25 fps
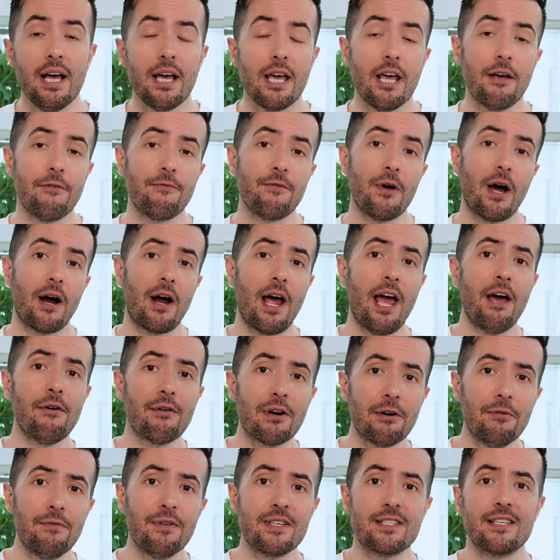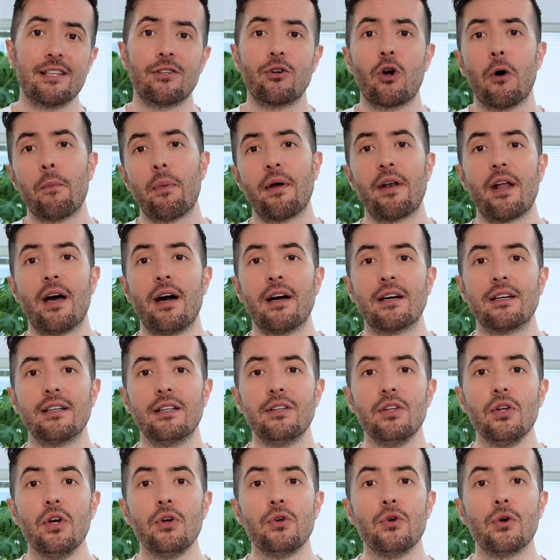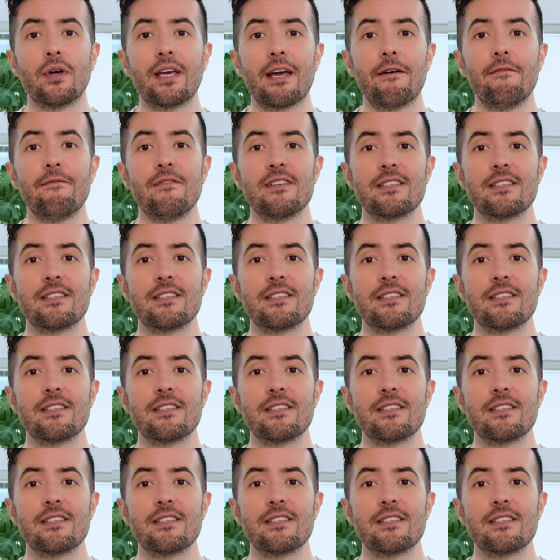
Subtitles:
If you ever visit Copenhagen, you can